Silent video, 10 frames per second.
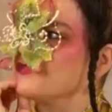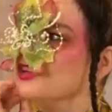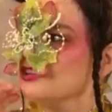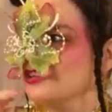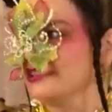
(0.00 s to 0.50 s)

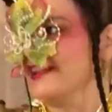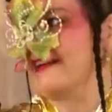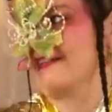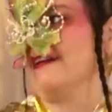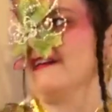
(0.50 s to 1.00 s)
just like
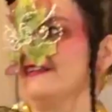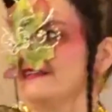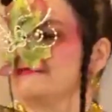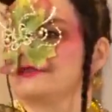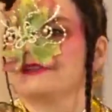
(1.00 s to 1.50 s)

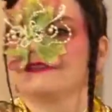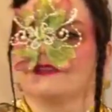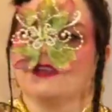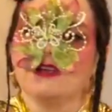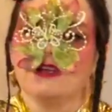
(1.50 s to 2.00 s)
that. But
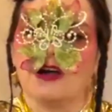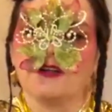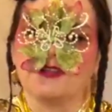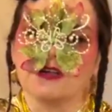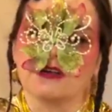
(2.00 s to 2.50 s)
I think